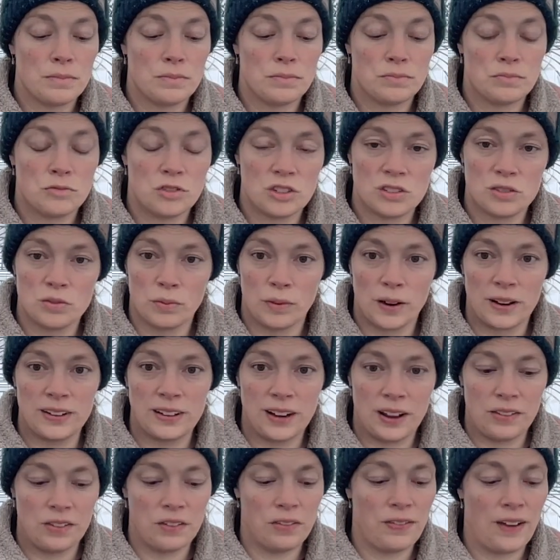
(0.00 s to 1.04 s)
Just to run
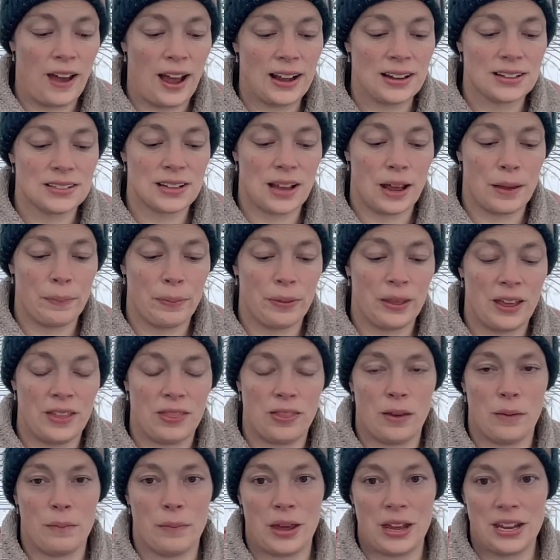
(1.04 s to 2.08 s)
down the facts, I plant
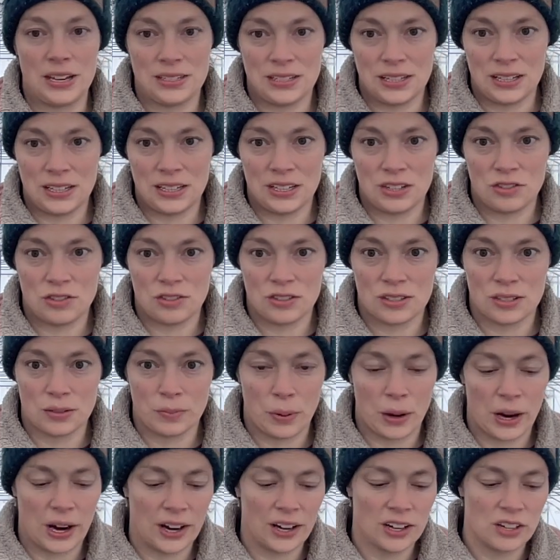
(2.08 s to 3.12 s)
them 18 inches
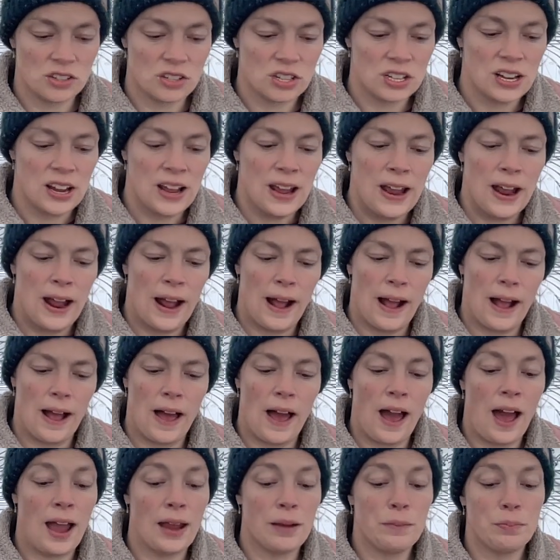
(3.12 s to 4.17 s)
apart.
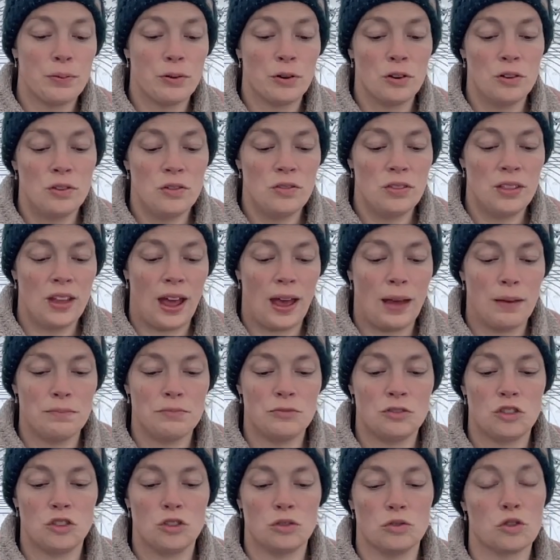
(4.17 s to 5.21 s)
I prune them
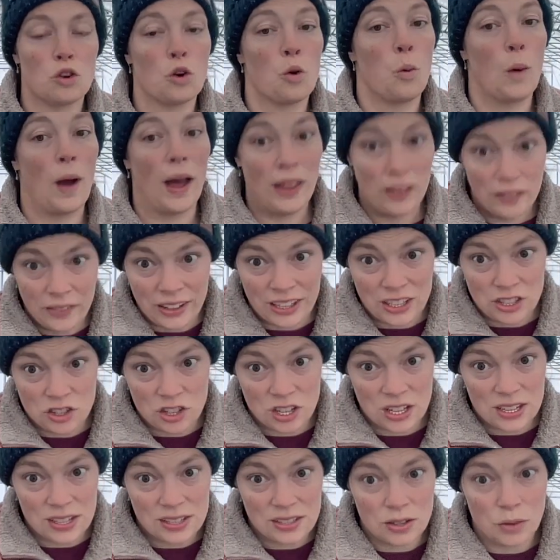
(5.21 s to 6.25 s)
to 12
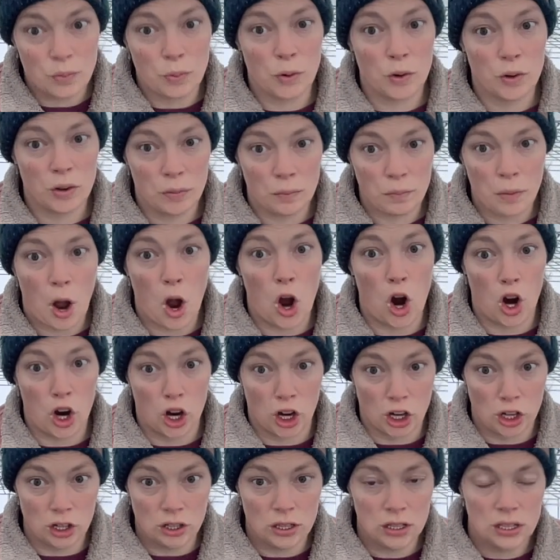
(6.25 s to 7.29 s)
inches. You prune them
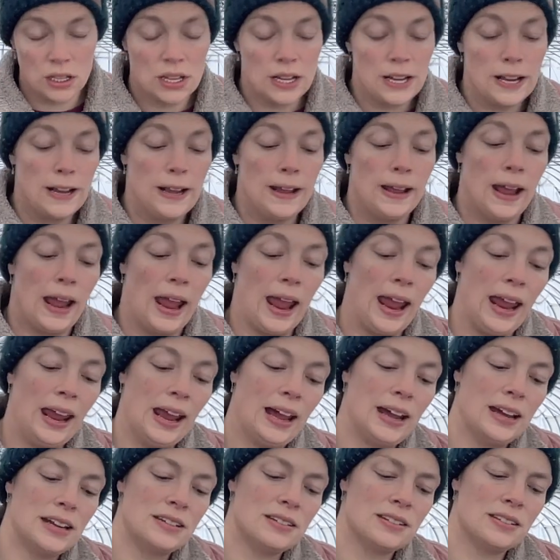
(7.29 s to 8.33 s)
hard,
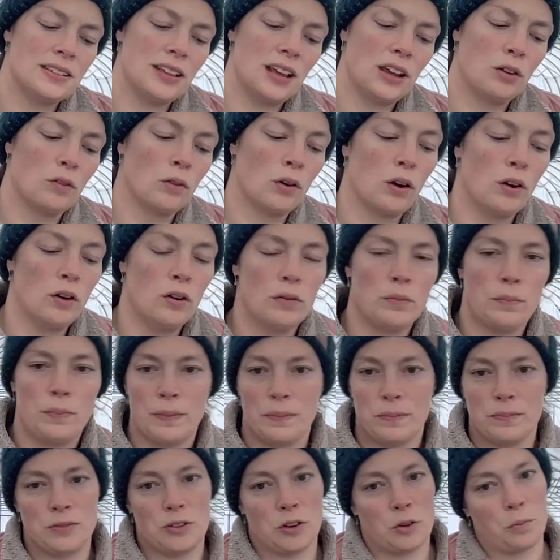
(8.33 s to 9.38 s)
and they grow
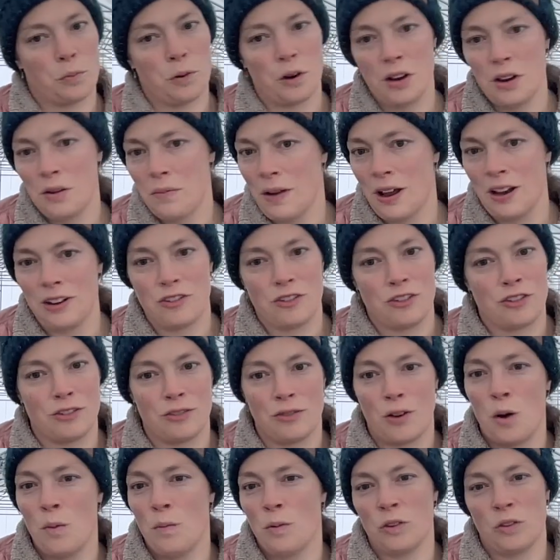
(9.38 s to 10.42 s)
so pretty much
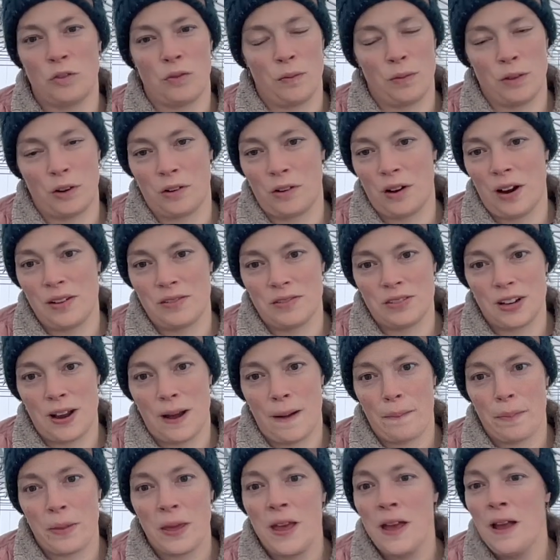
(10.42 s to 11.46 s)
almost from the ground
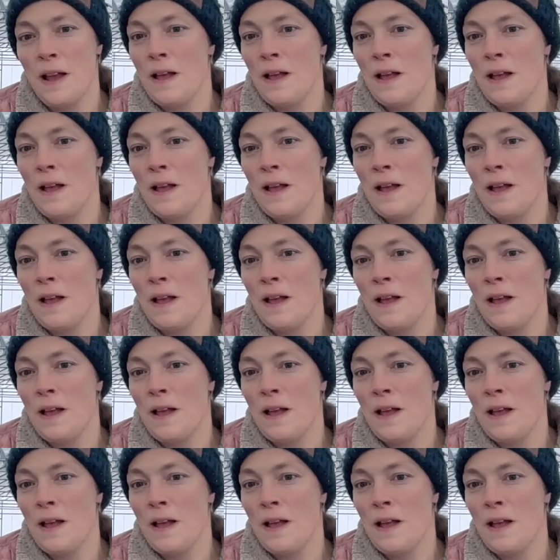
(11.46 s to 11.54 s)
up.